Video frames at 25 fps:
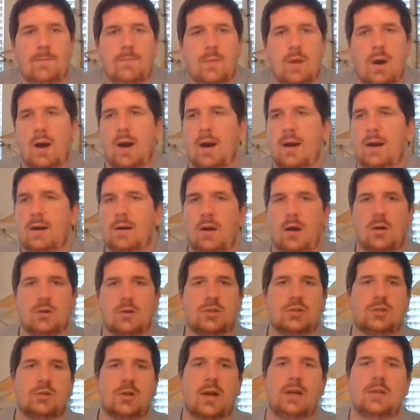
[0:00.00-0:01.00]
All right, all
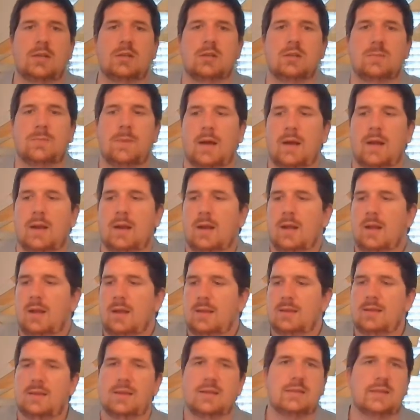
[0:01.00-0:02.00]
strangers, but
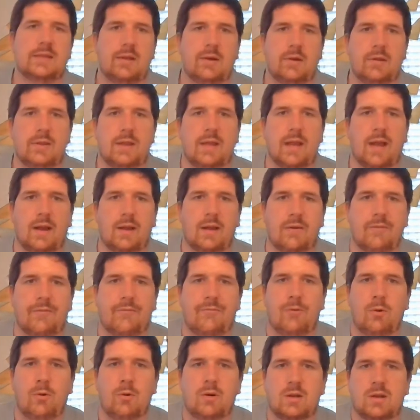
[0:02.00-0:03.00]
this is the only thing I can
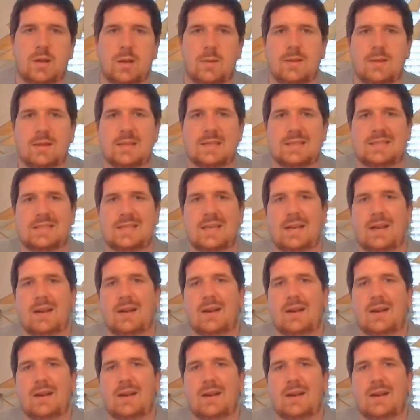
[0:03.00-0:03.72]
afford to come to the city